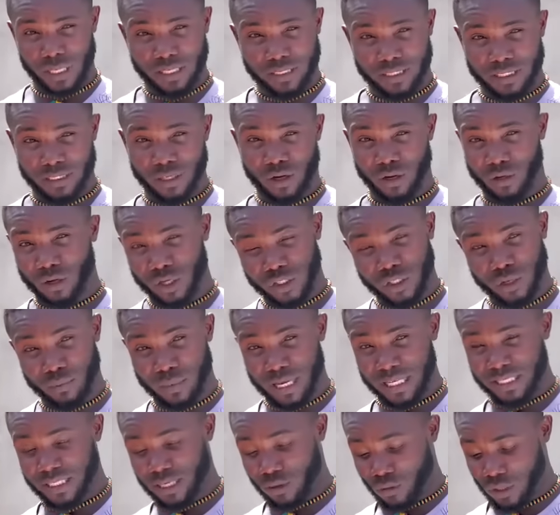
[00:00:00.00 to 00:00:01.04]
they are for plenty
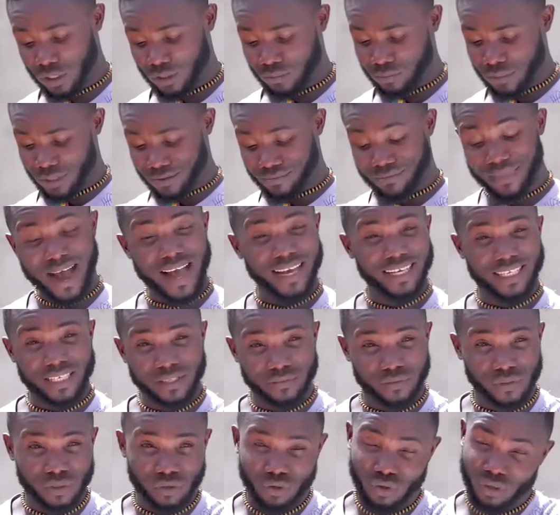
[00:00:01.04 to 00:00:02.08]
of customers. They wait me.
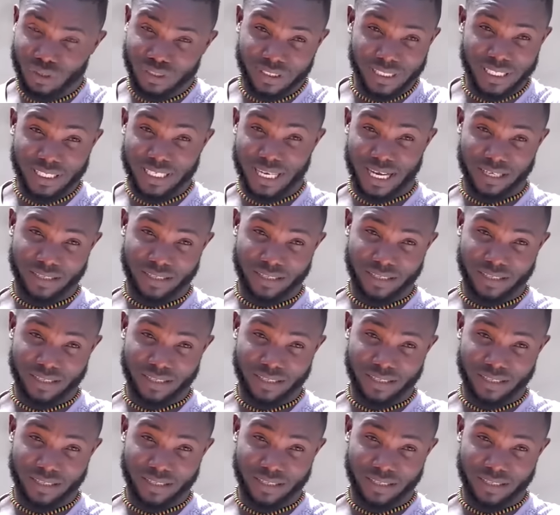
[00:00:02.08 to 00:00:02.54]
Might give you